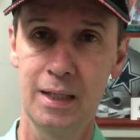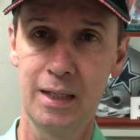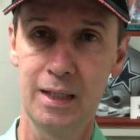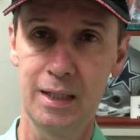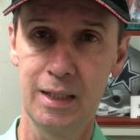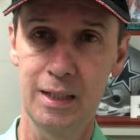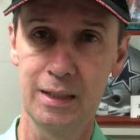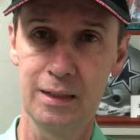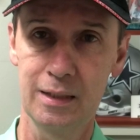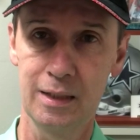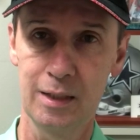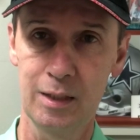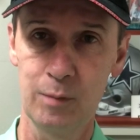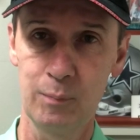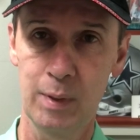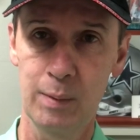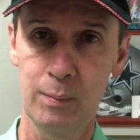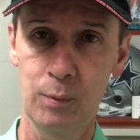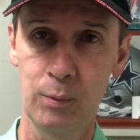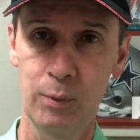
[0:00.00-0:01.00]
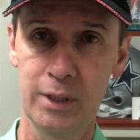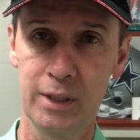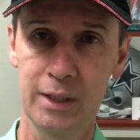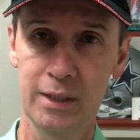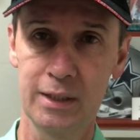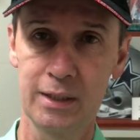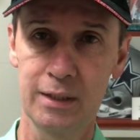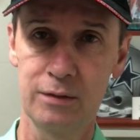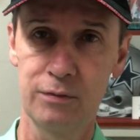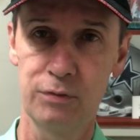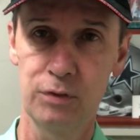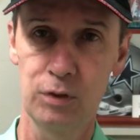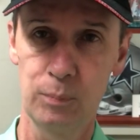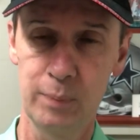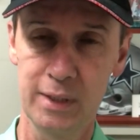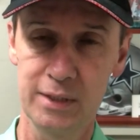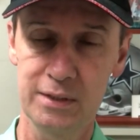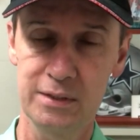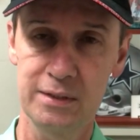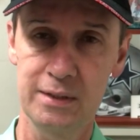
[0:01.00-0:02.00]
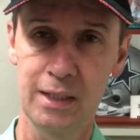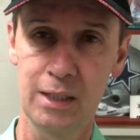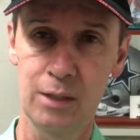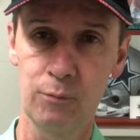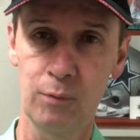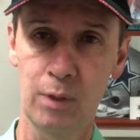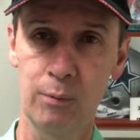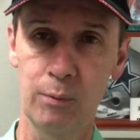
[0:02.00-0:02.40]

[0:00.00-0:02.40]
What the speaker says: and maybe we can get a few bets down